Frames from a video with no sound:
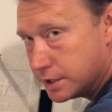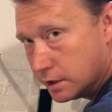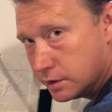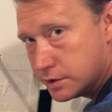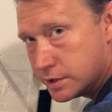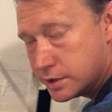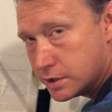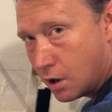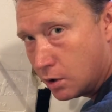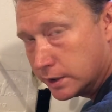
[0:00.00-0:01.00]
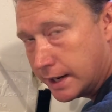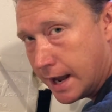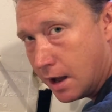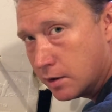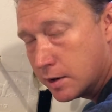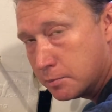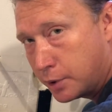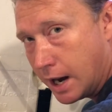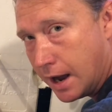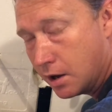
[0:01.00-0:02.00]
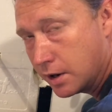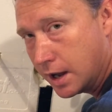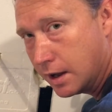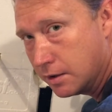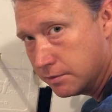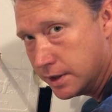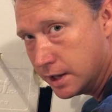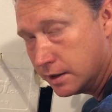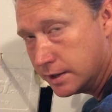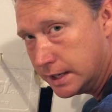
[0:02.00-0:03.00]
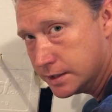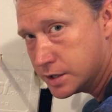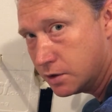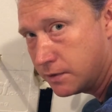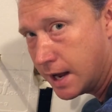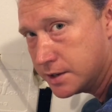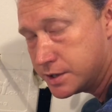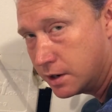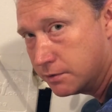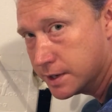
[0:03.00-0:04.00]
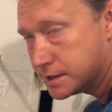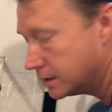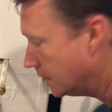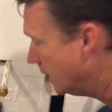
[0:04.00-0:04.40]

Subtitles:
to hold it out. Proud of the InSoFast surface.